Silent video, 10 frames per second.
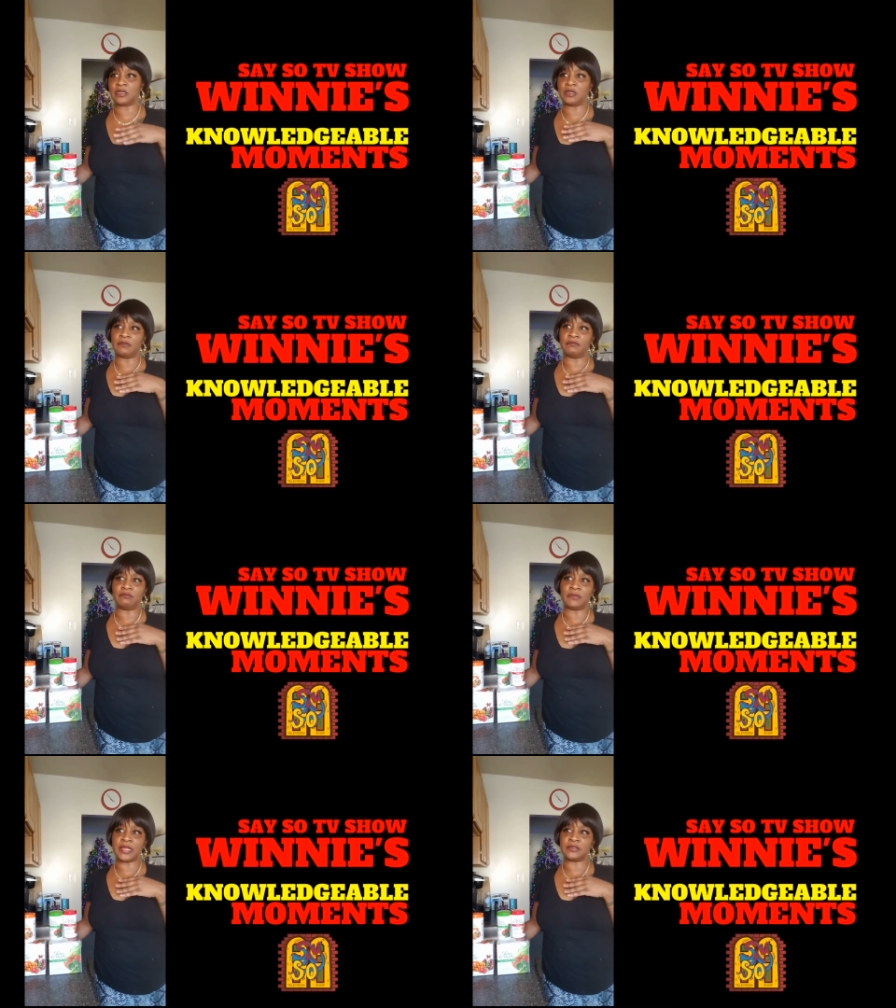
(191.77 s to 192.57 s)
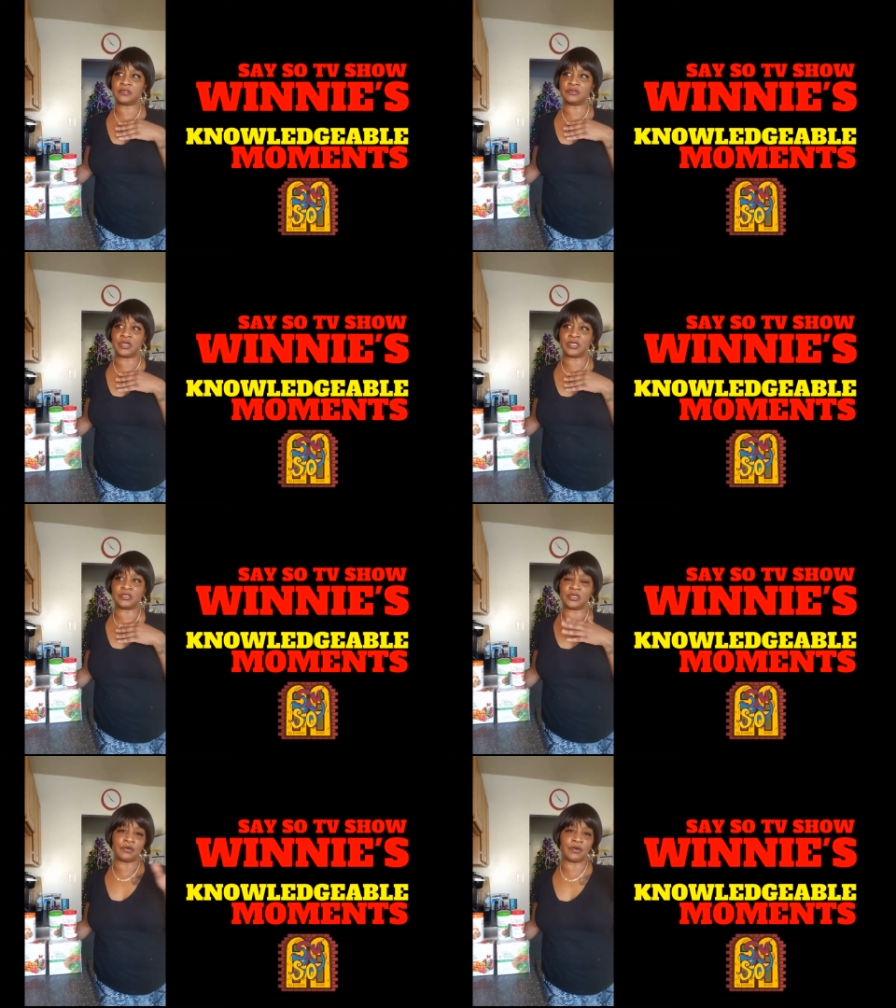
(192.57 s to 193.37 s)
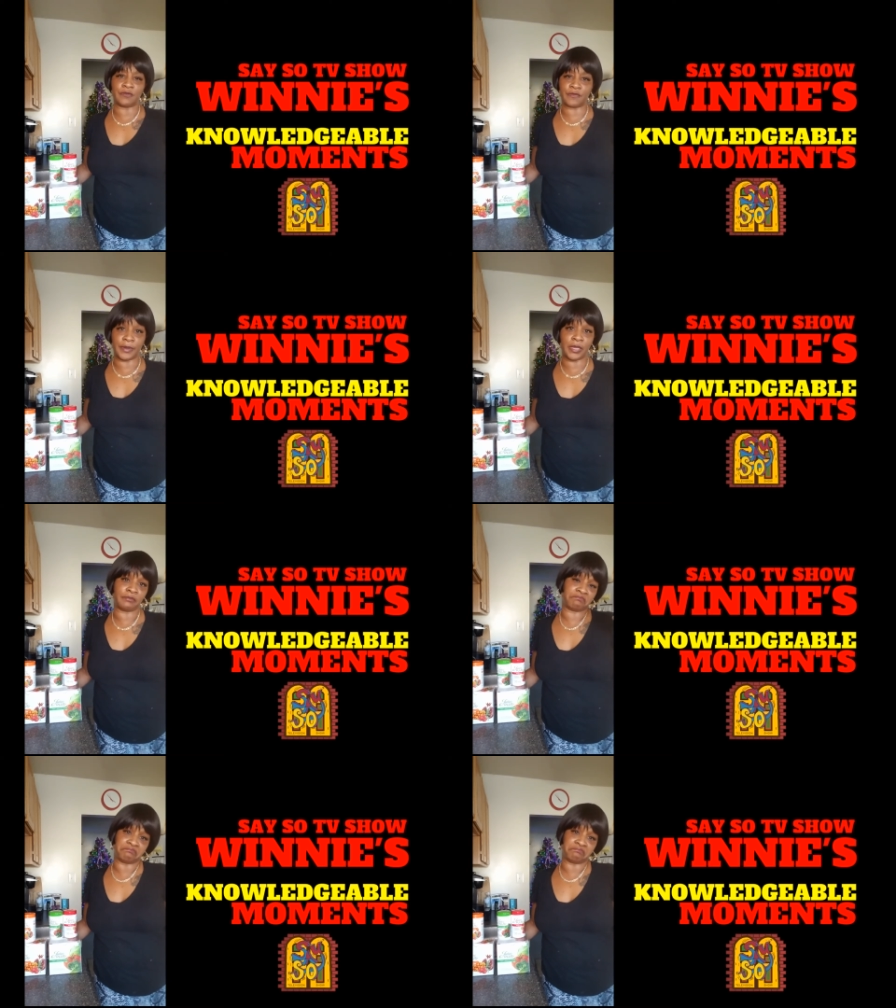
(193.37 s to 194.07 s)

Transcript: Um, that's just a no-go for me.